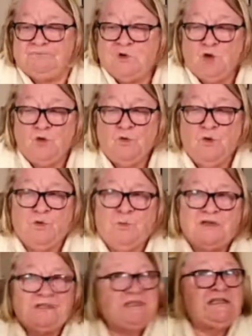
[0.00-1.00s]
not all,
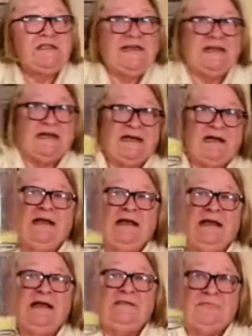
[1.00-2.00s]
because it didn't need it.
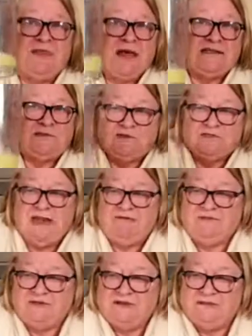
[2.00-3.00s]
But that's what's left.